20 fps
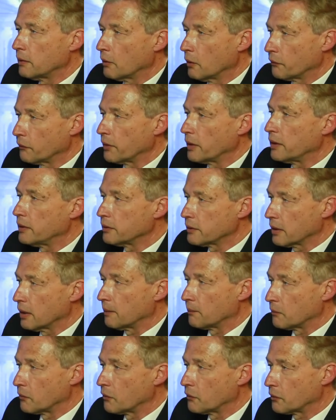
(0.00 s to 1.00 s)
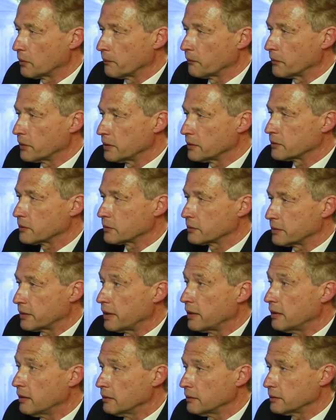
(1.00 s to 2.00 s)
on their income from these
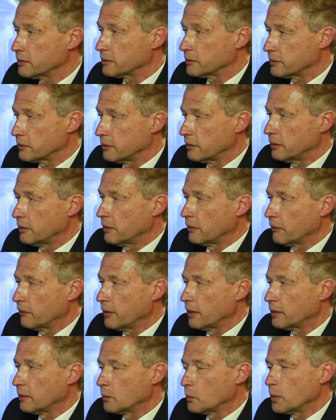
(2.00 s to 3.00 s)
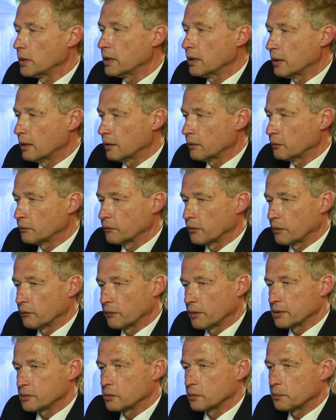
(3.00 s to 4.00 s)
sales than we are on, on
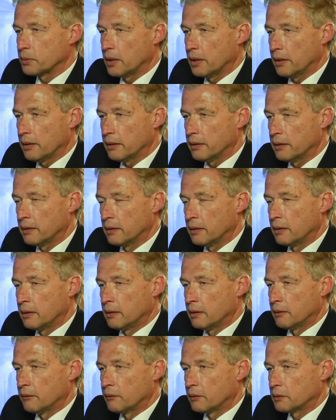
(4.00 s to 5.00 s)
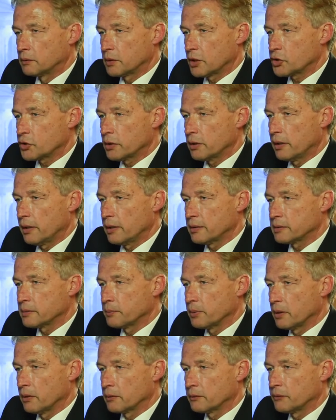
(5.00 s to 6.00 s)
their supply. Russia has
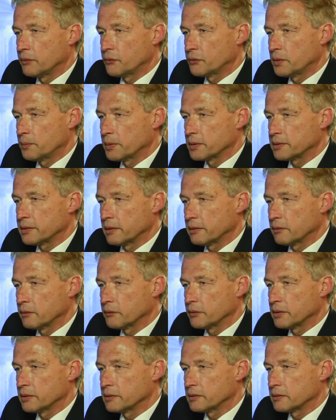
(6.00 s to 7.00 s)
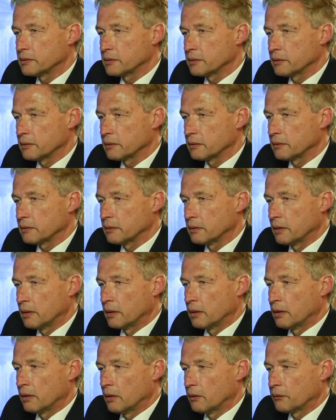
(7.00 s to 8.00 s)
about 50 percent of its uh,
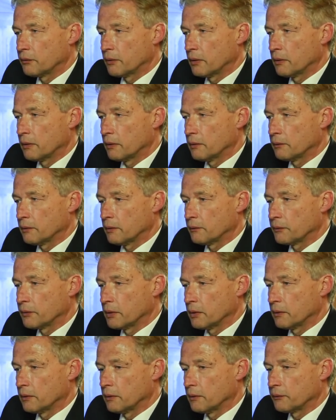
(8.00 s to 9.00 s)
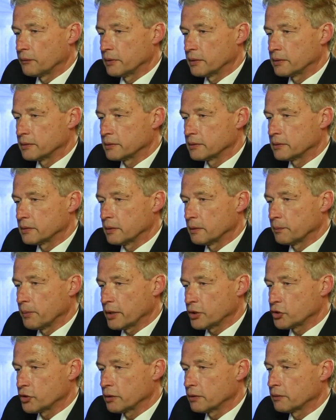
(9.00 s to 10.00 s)
of, of, of, of, its uh,
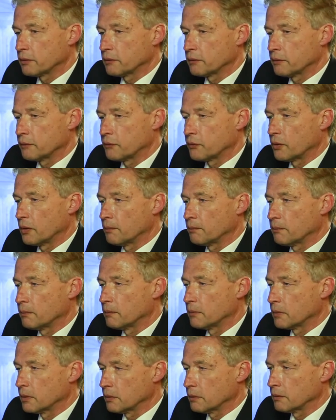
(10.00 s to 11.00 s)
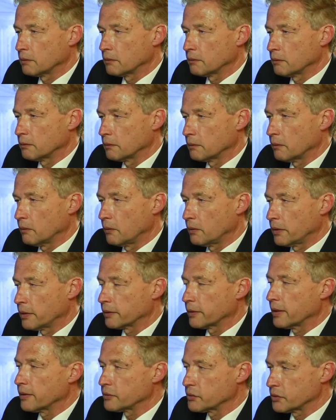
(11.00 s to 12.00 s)
budget from uh, oil and
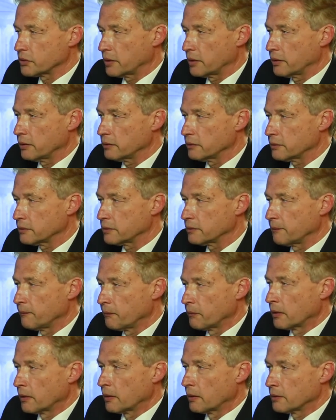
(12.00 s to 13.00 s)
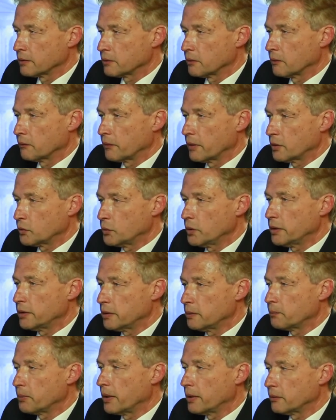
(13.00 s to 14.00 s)
gas sales. So they really
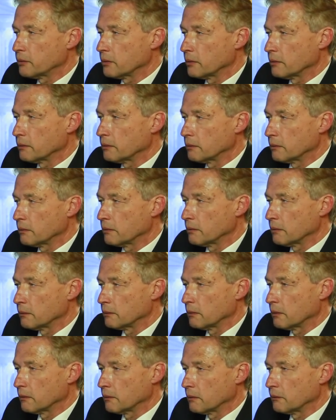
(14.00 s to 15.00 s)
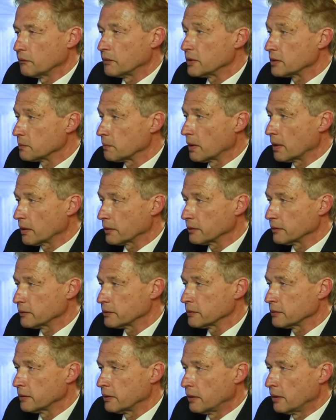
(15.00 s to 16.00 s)
depend on, on, on these
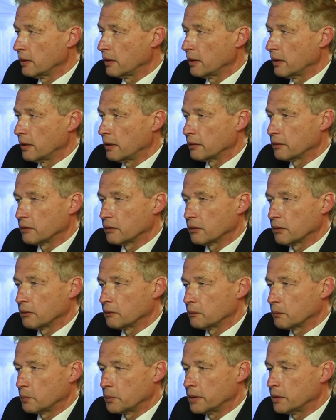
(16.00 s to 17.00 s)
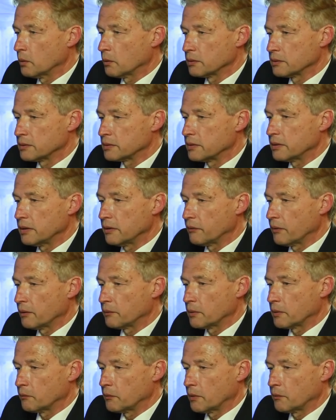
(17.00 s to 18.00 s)
markets. And we don't see that,
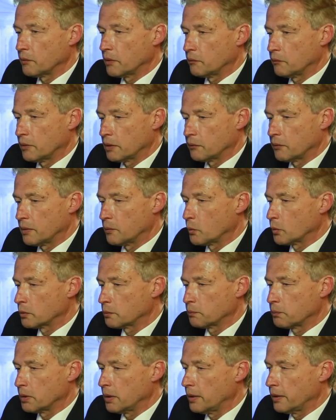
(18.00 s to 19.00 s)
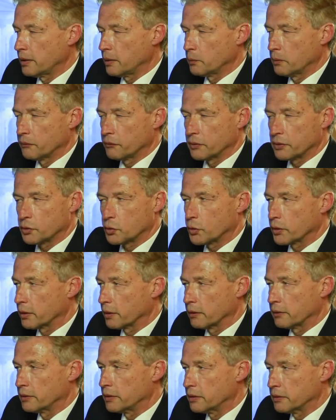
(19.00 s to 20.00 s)
that, that, we would play with a
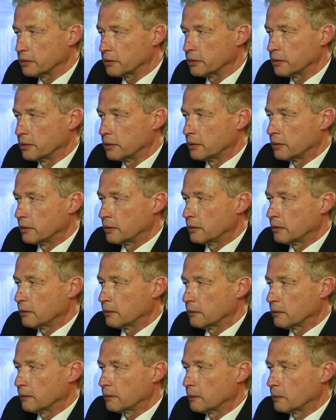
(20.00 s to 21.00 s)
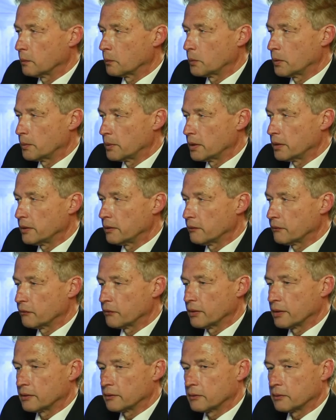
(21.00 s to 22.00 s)
trigger here. Uh, we believe
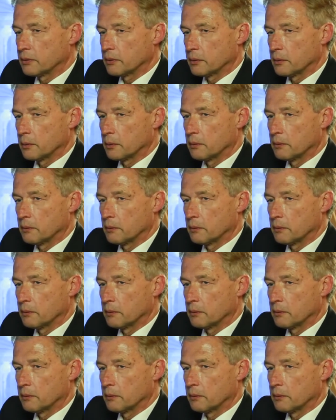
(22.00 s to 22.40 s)
that uh,